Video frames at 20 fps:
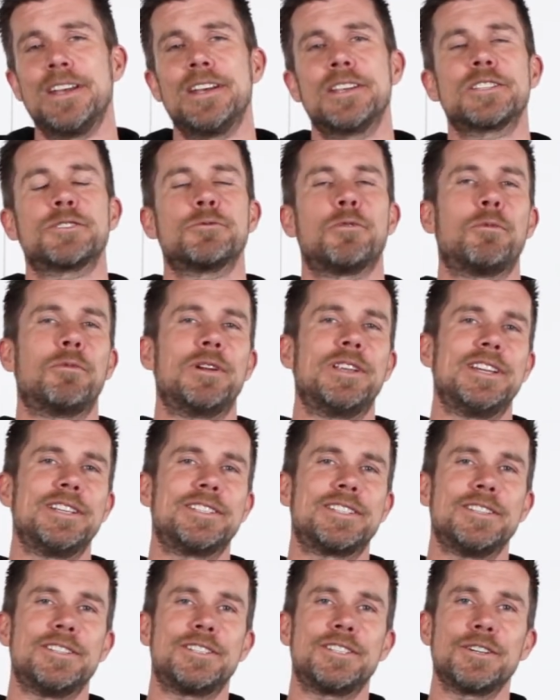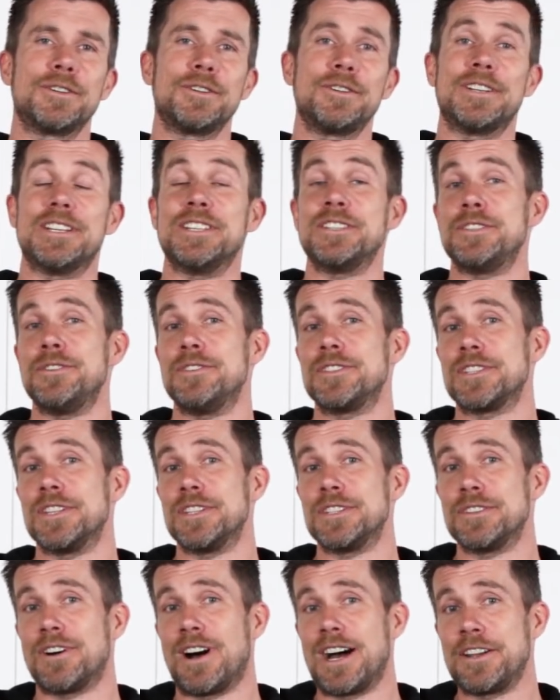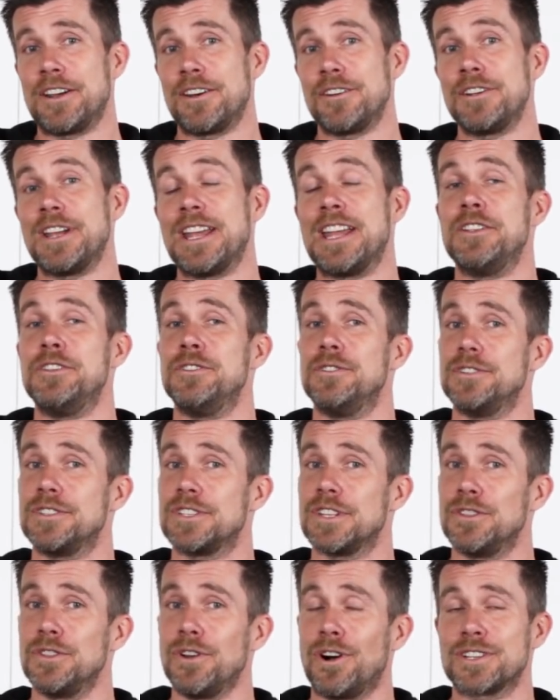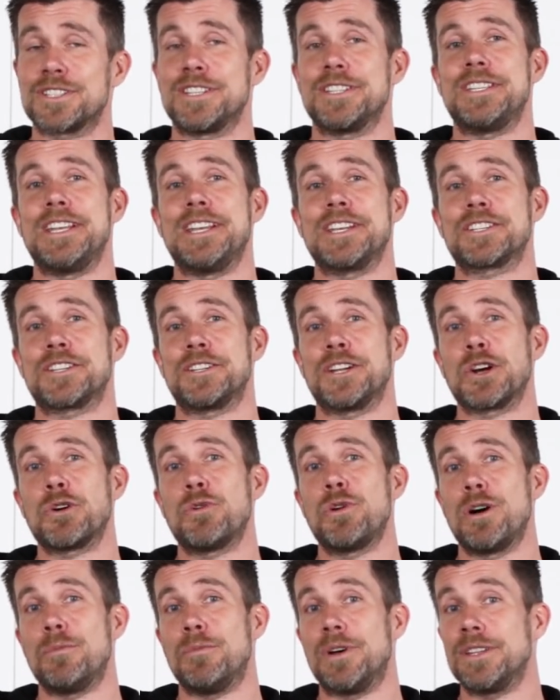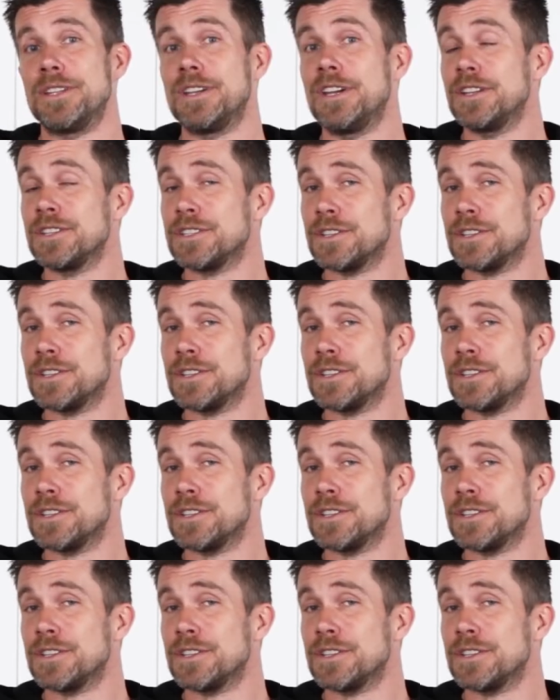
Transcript: So what we need to do is use the dyno and use knock detection equipment